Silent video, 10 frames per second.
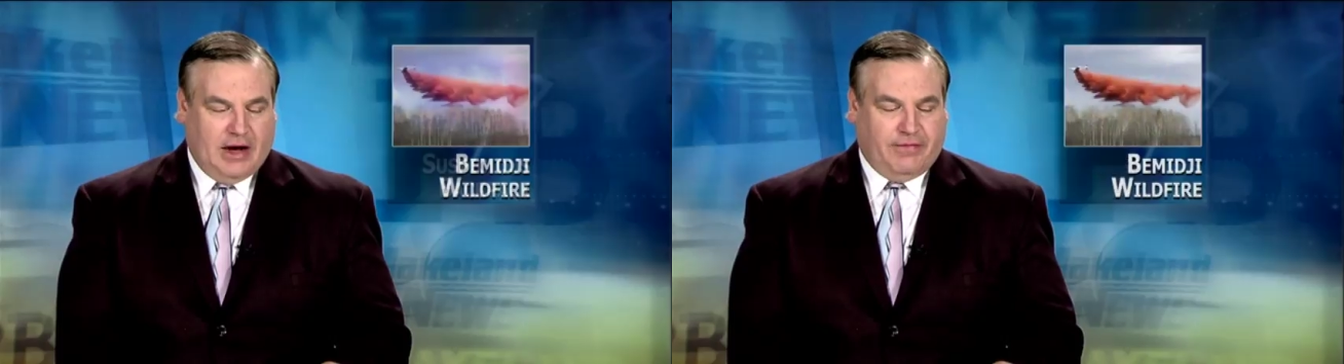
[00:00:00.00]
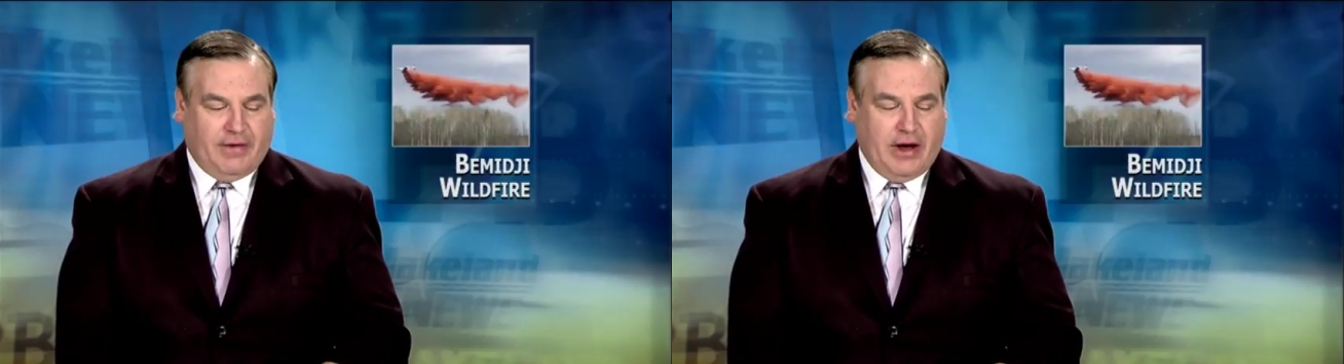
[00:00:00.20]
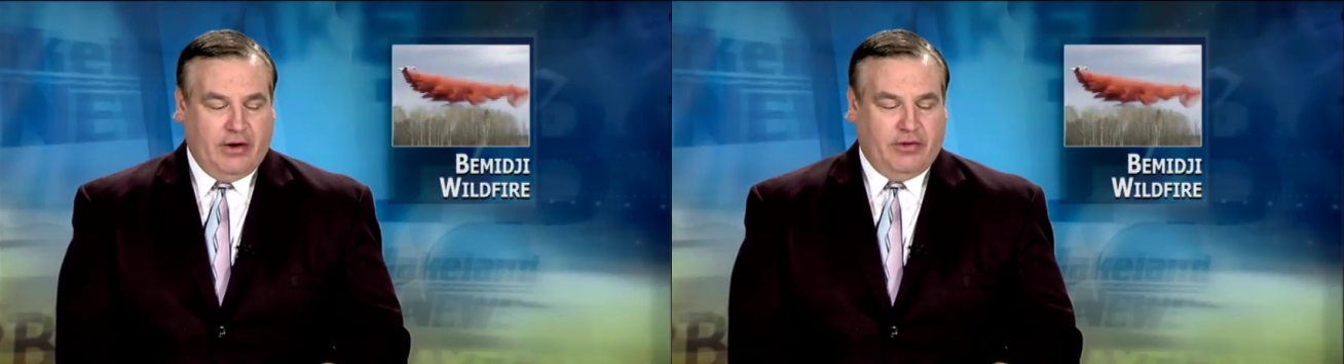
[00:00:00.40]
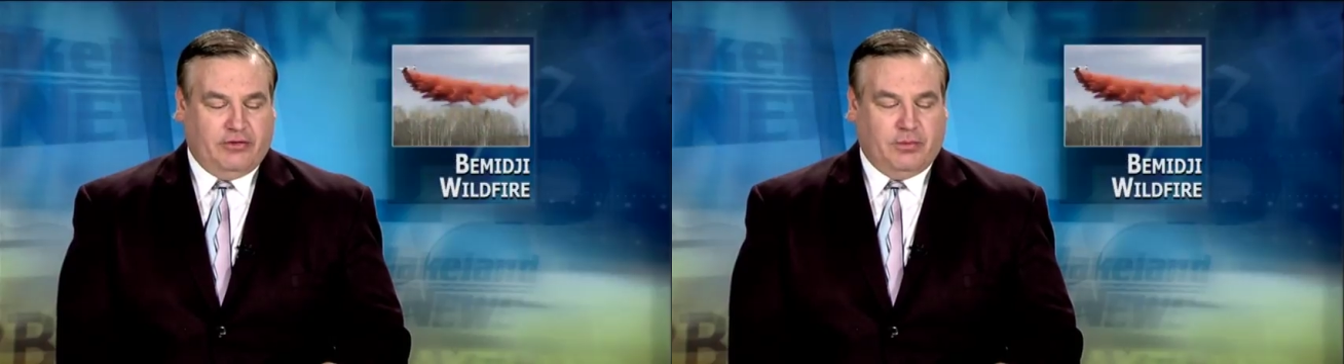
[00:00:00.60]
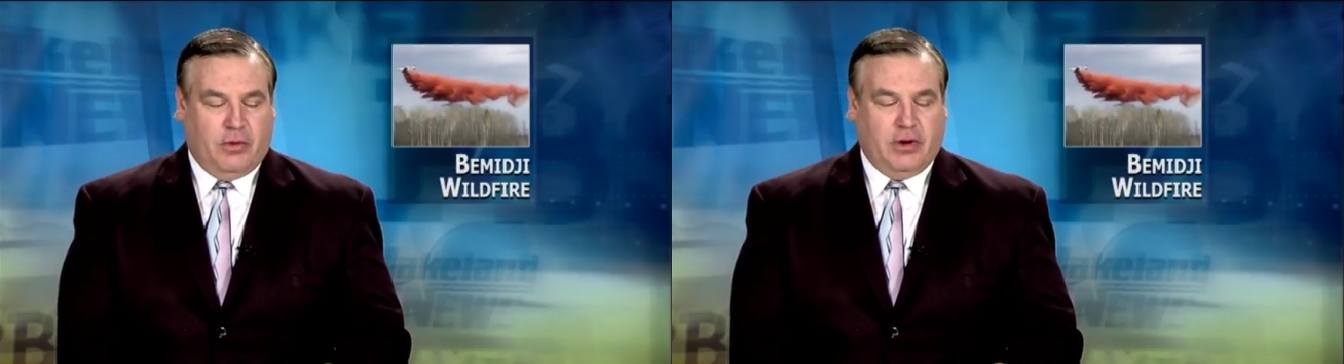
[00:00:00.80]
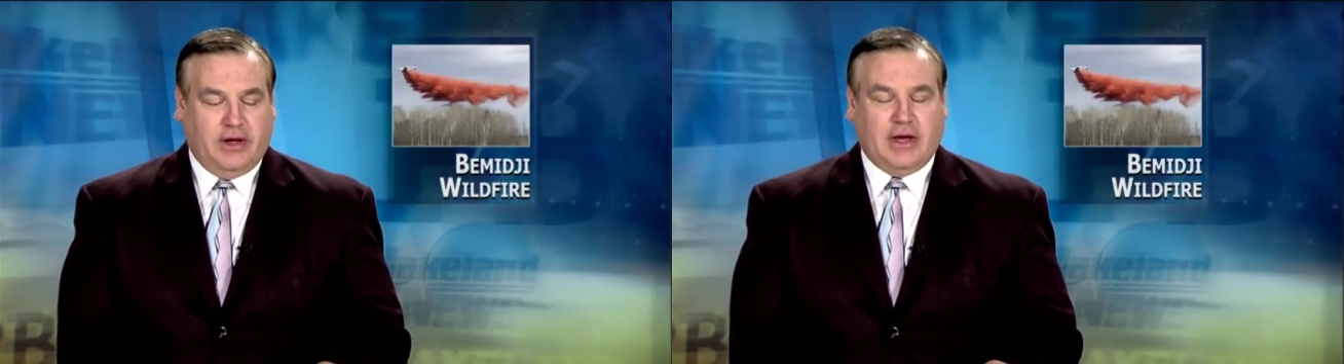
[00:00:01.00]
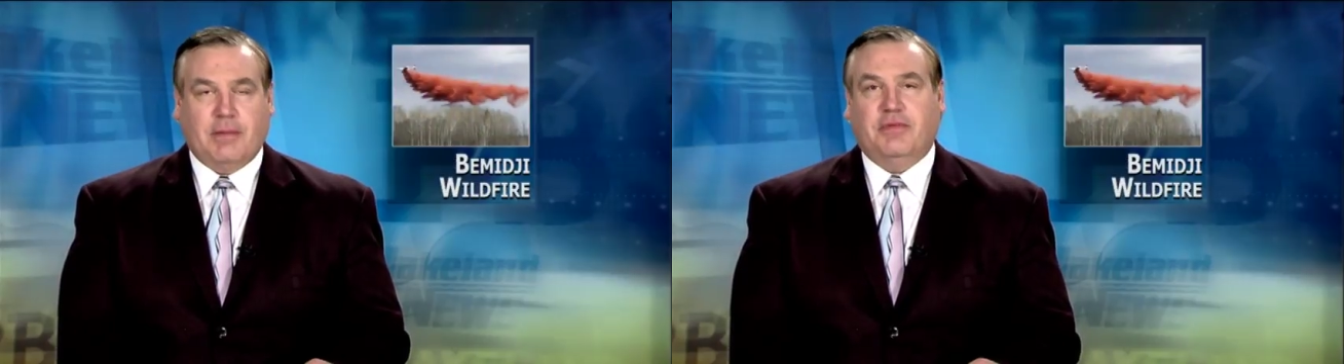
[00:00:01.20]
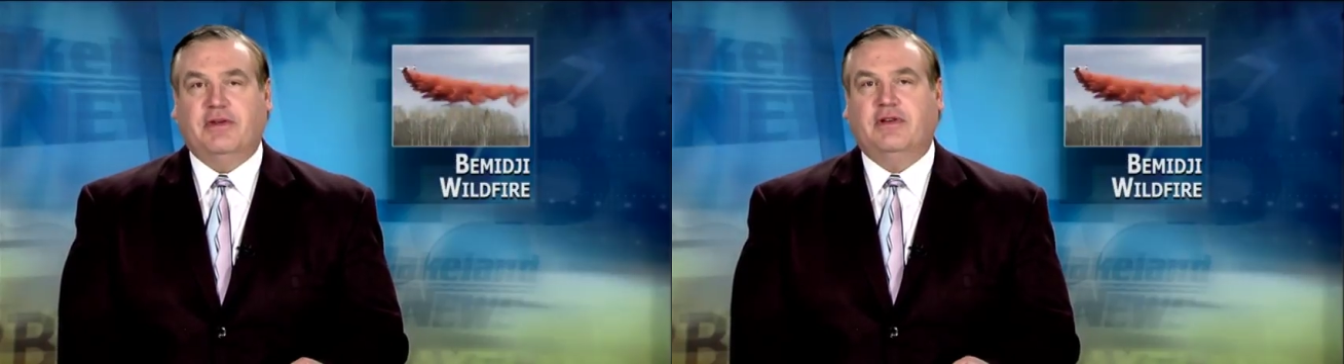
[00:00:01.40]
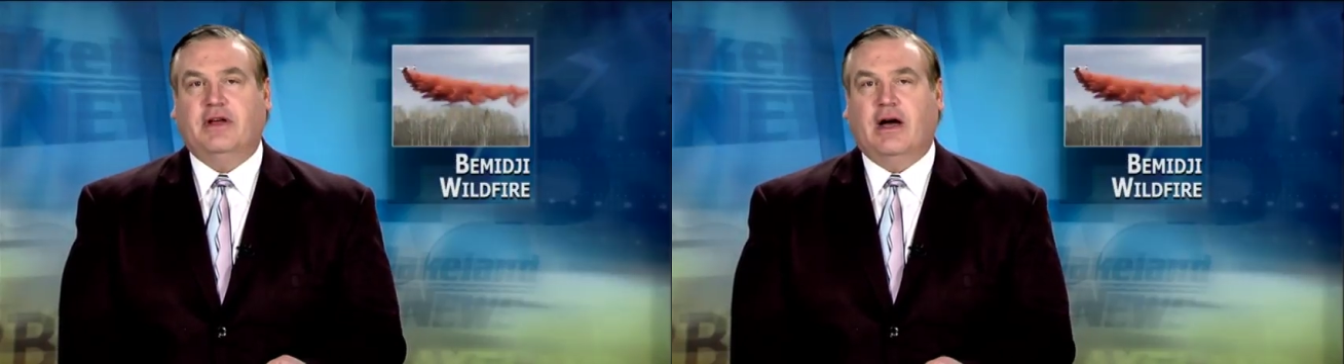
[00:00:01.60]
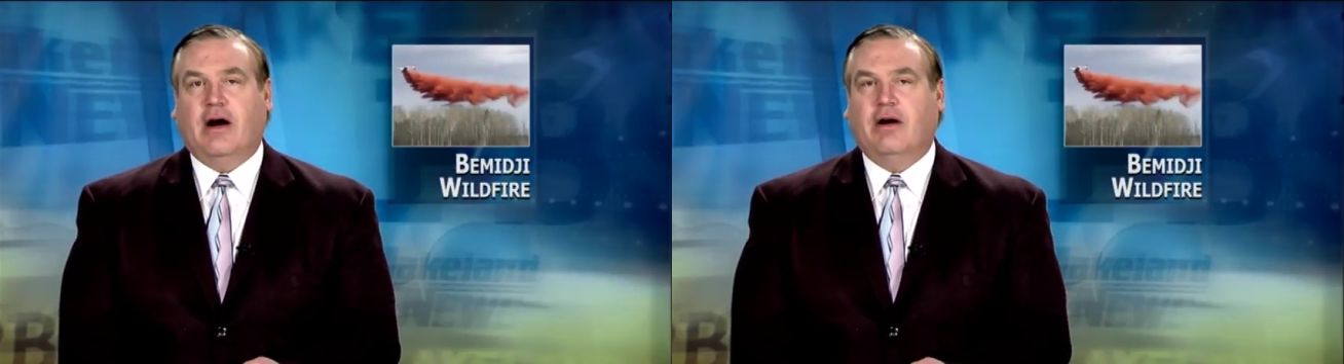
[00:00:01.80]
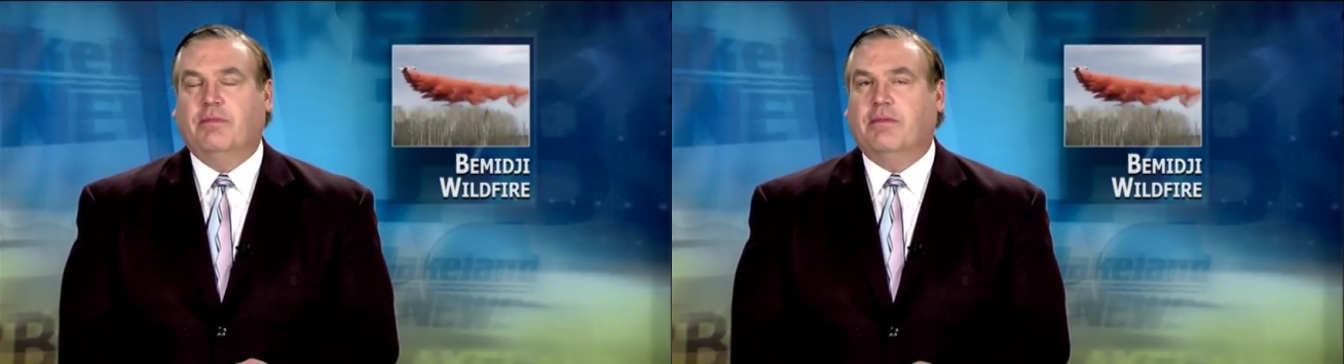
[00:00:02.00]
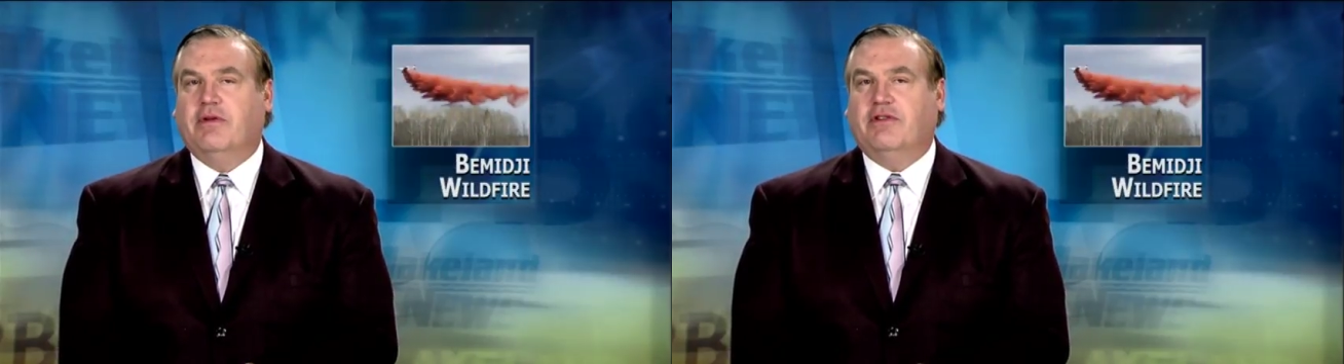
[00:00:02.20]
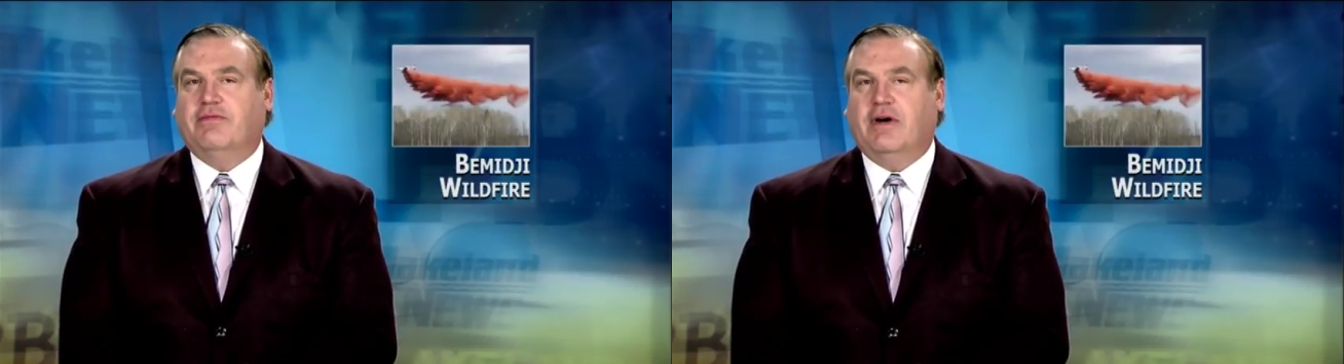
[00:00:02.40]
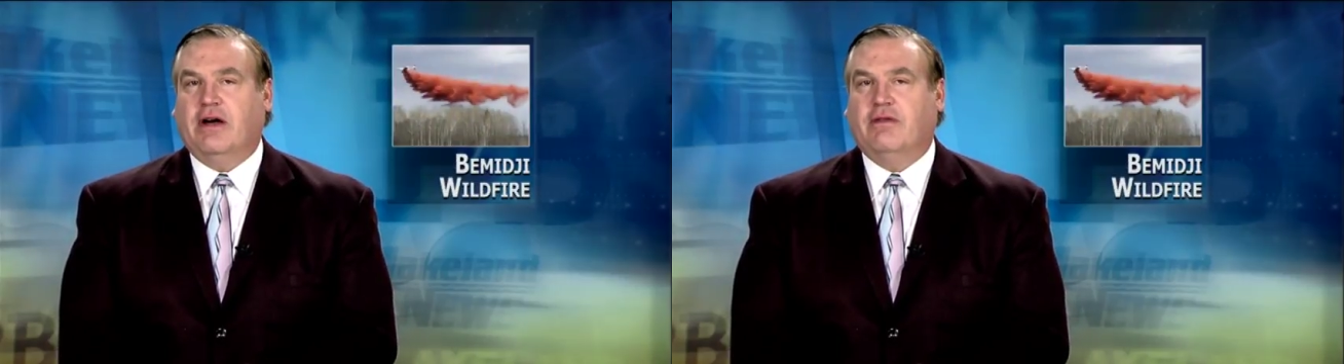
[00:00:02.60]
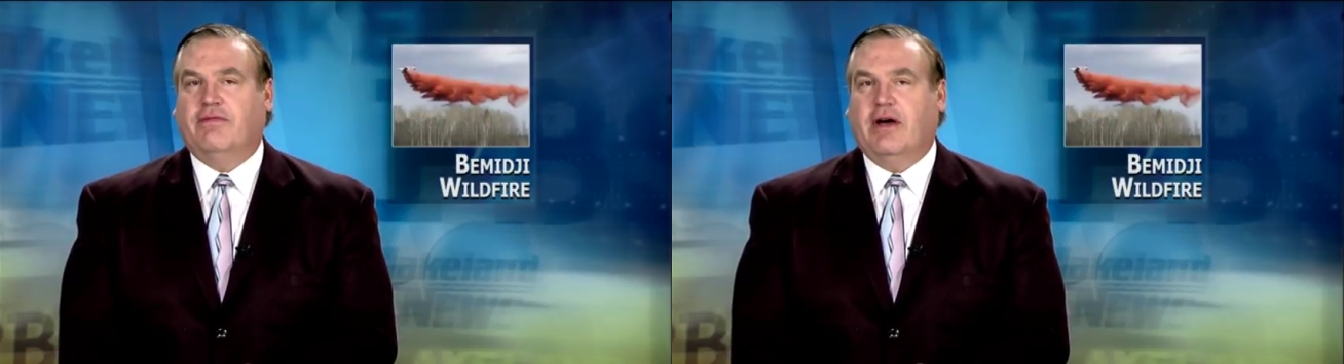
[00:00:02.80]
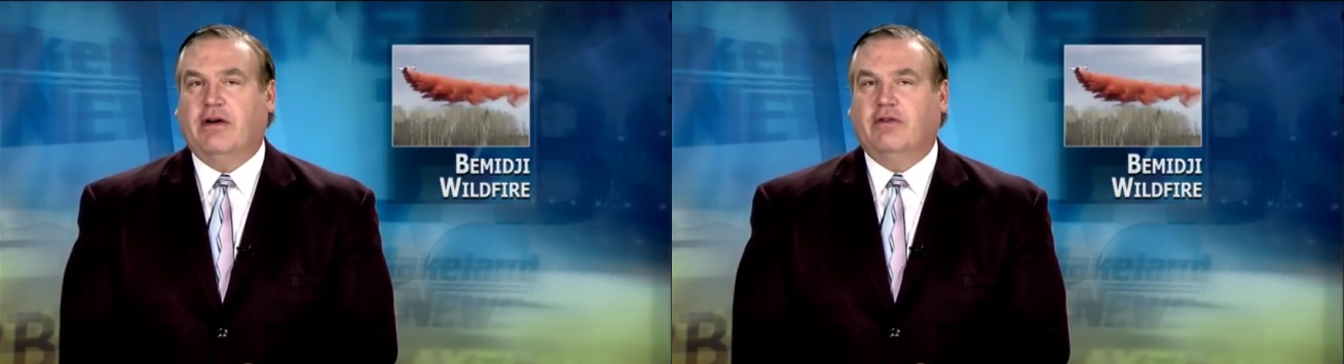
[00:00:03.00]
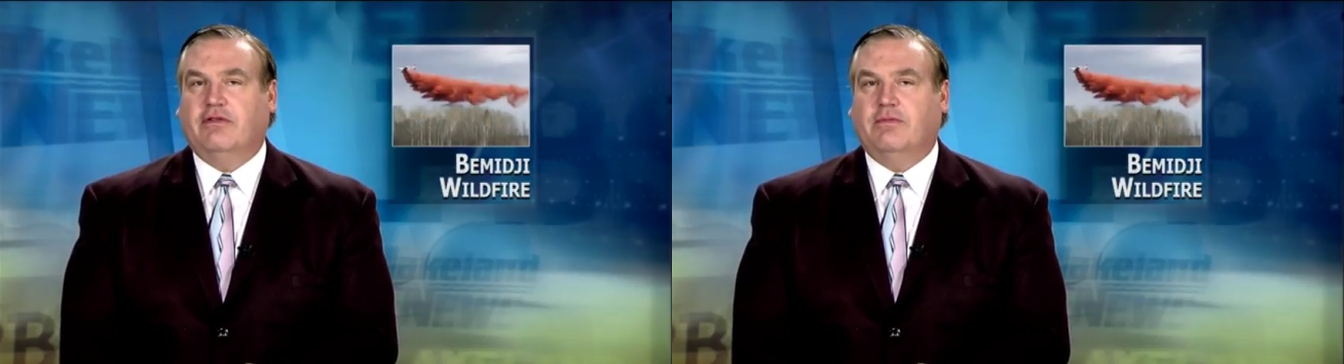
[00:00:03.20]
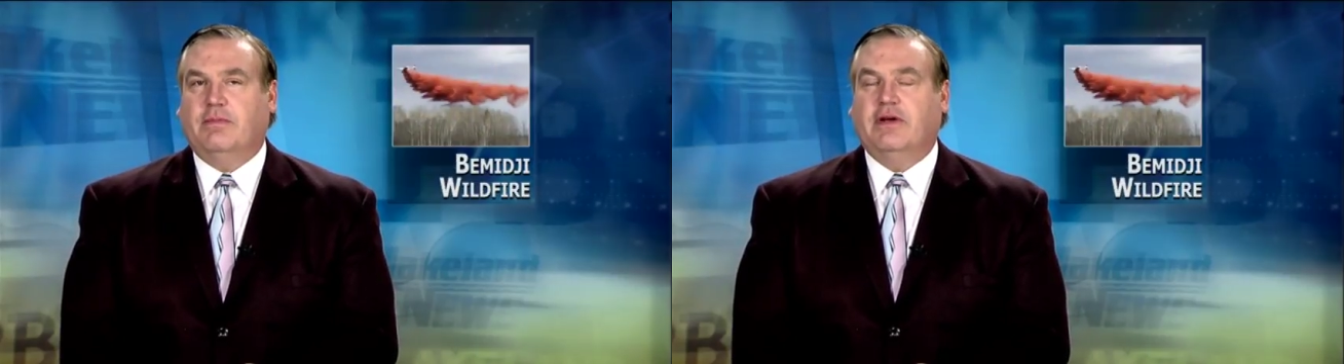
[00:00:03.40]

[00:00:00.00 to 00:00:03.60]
A fire this morning kept the DNR and Bemidji firefighters